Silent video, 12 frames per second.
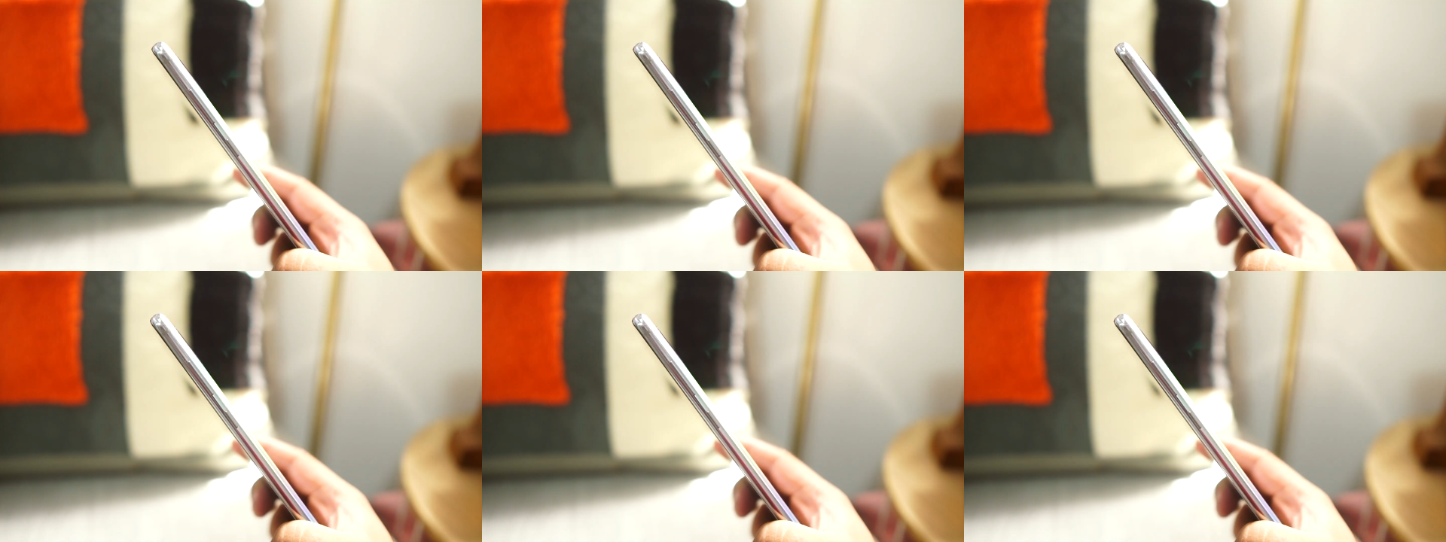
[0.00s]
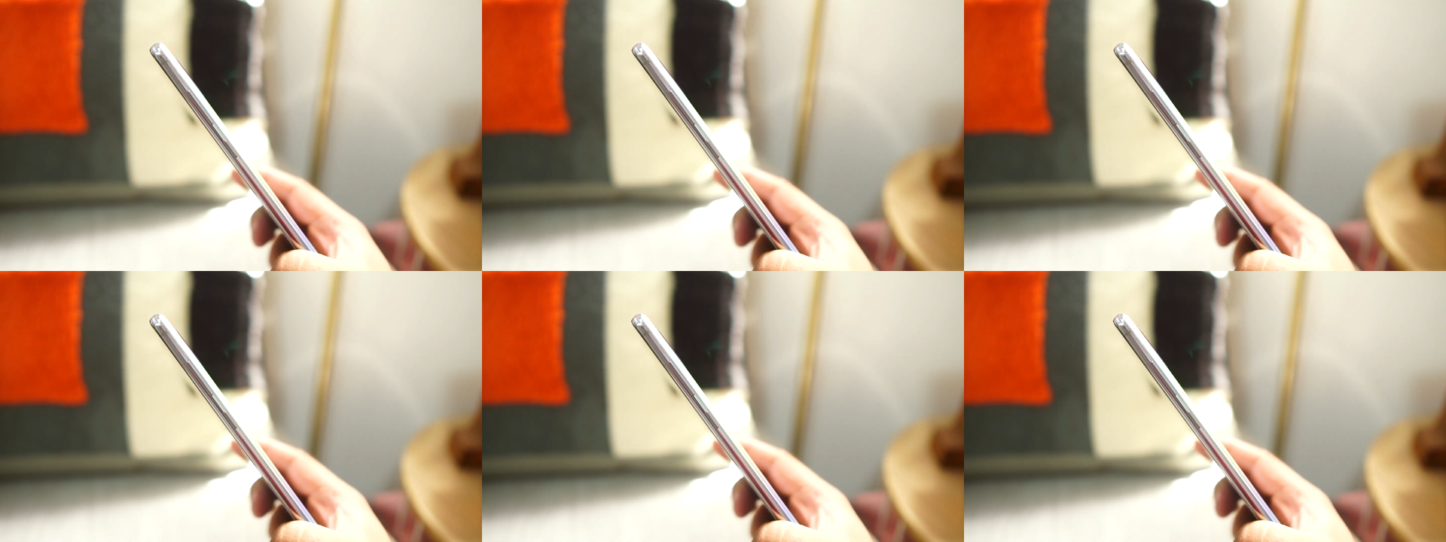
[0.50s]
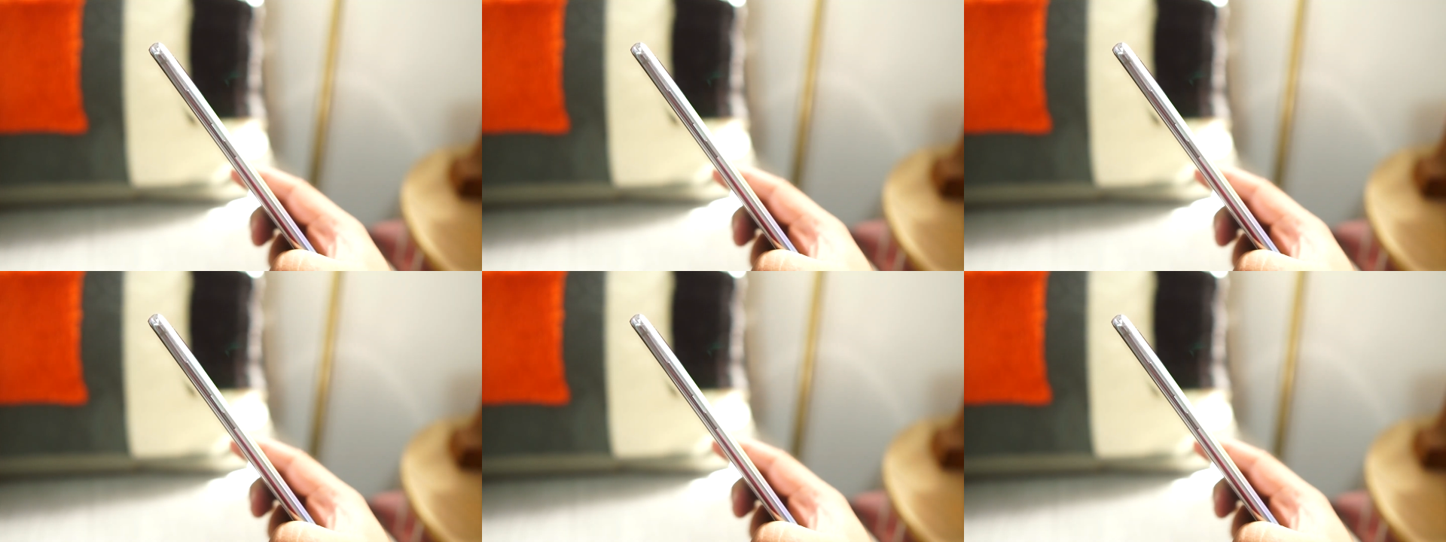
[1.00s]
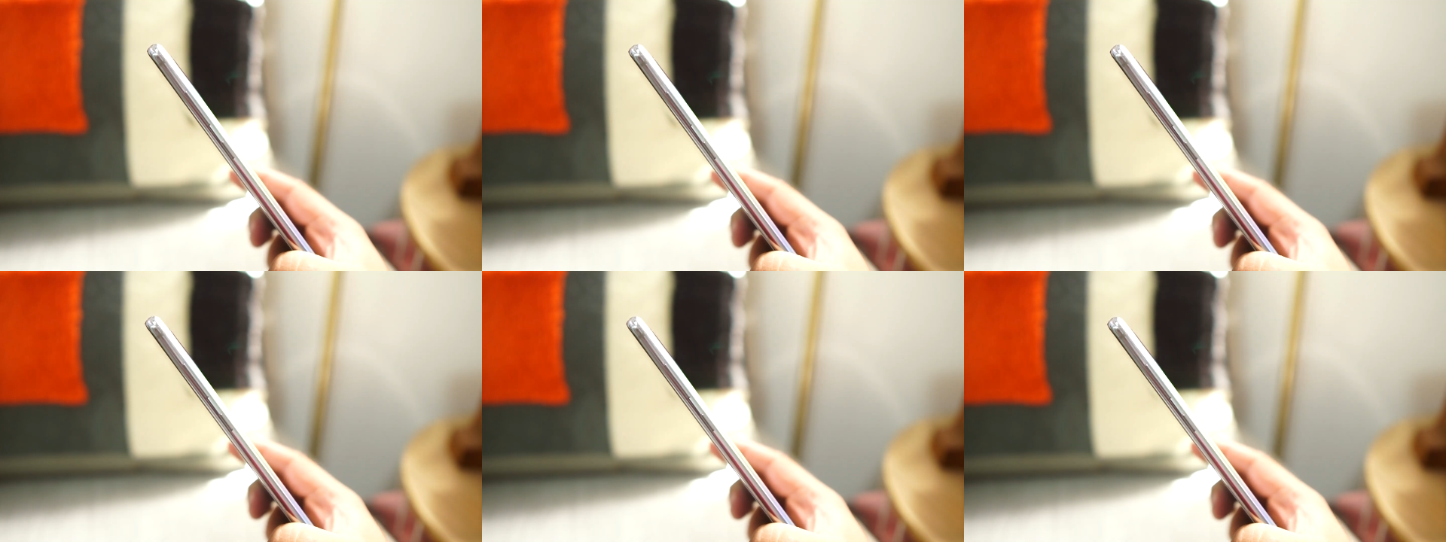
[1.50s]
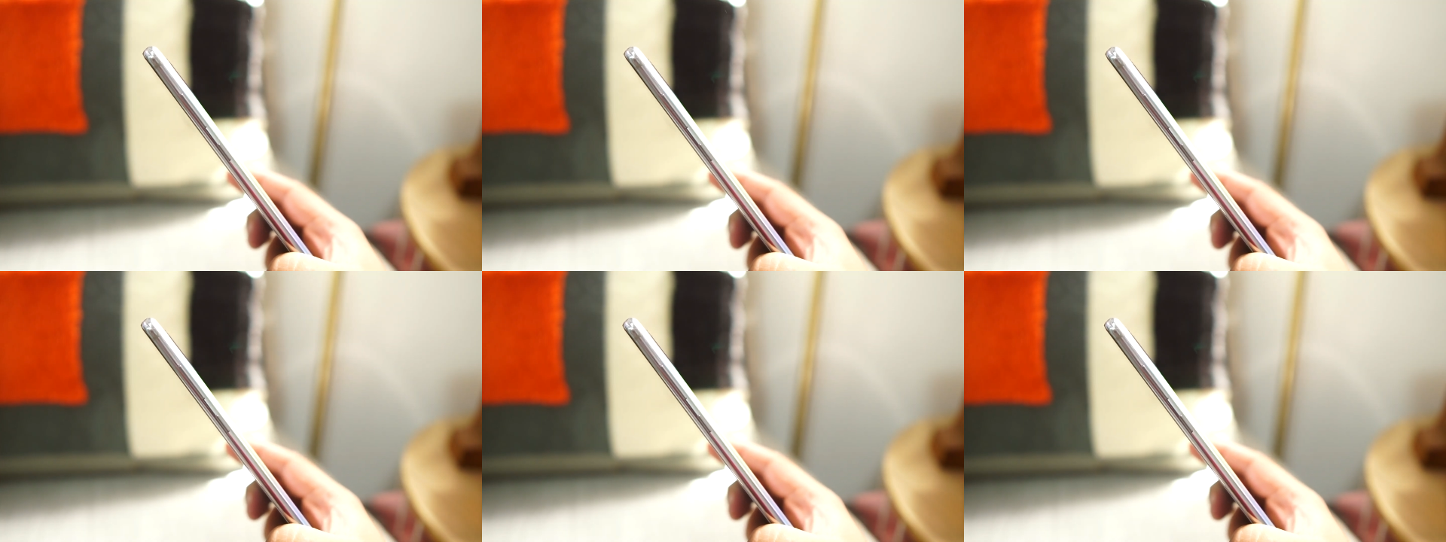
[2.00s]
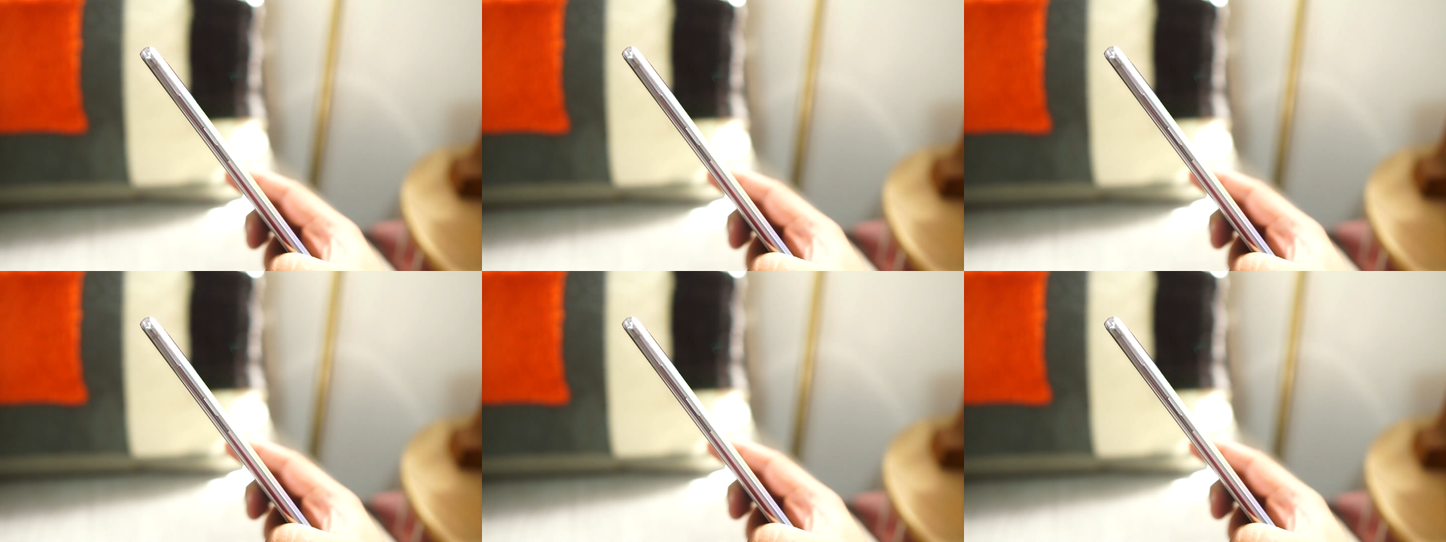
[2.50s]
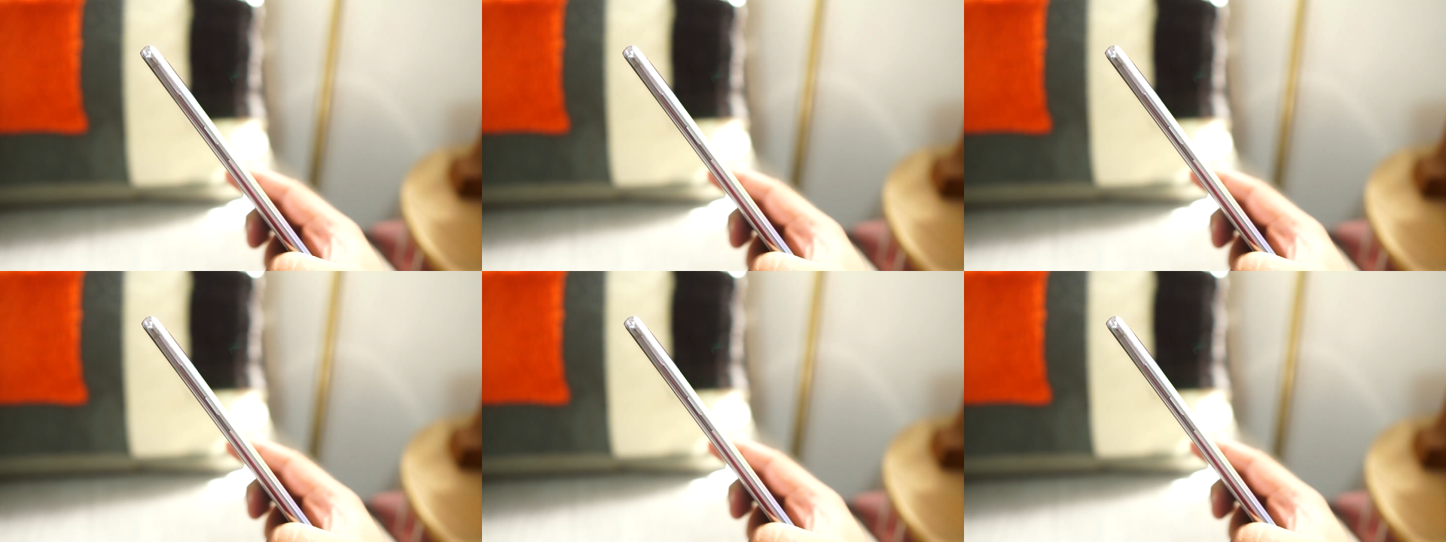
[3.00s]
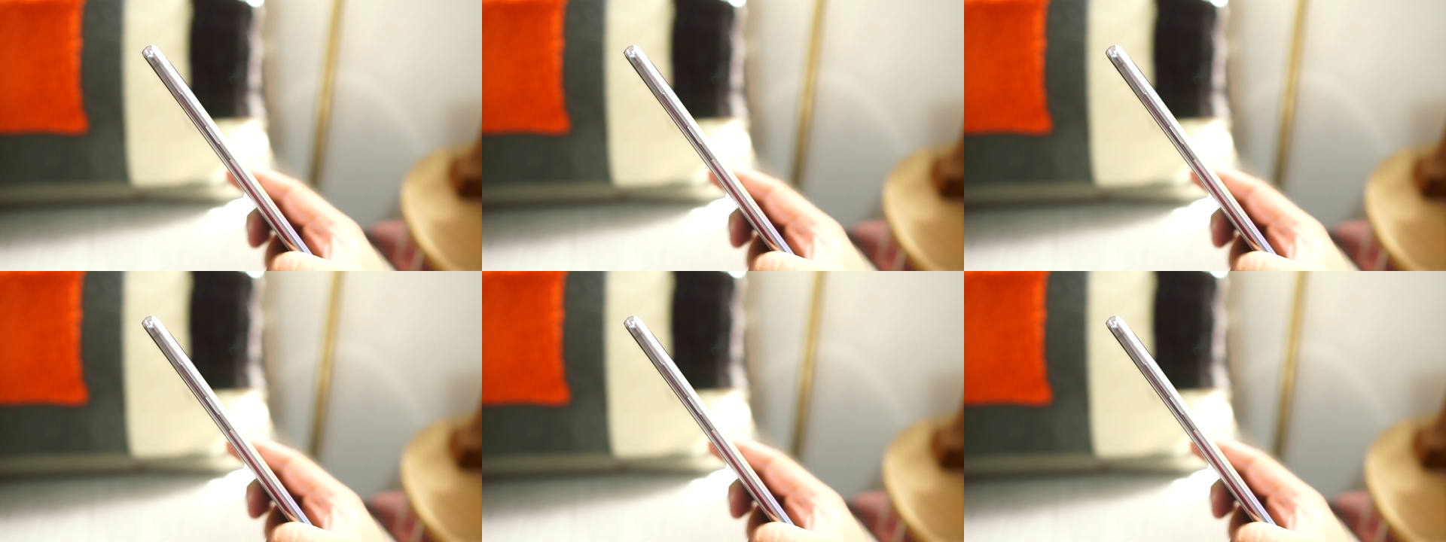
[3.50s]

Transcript: Nobody's mouth can be seen.